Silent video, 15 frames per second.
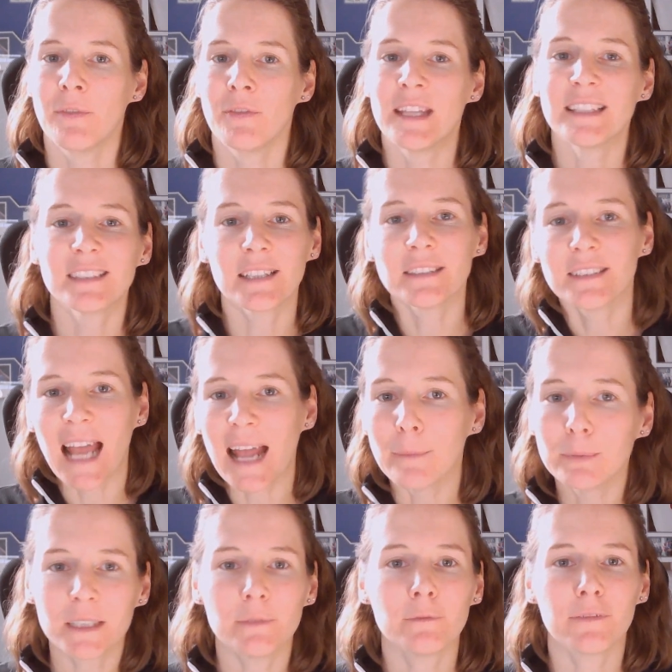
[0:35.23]
This has
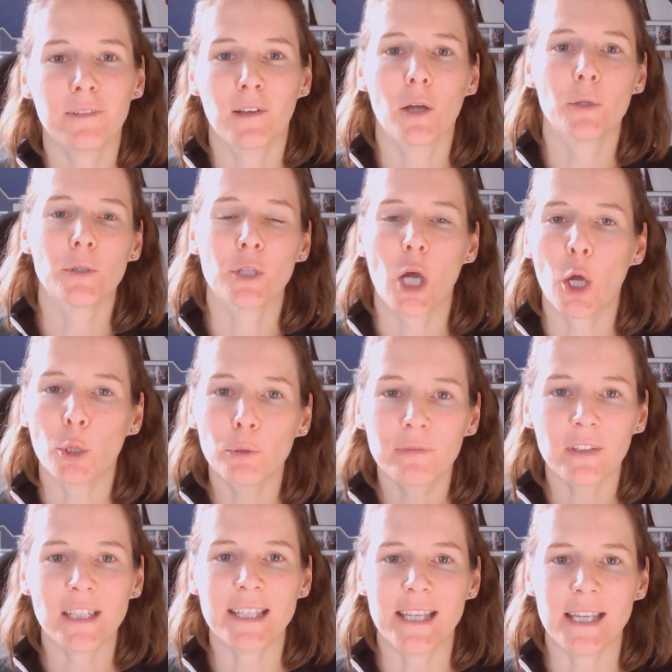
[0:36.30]
ebbed and flowed
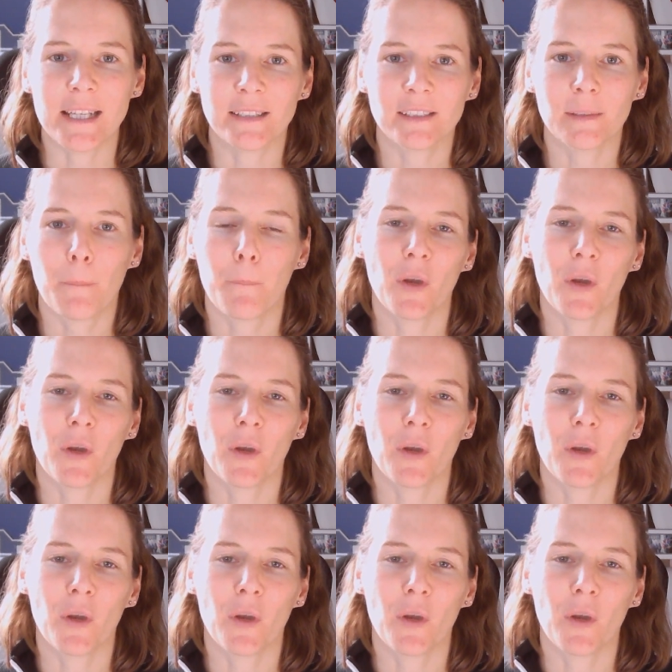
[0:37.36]
over the years,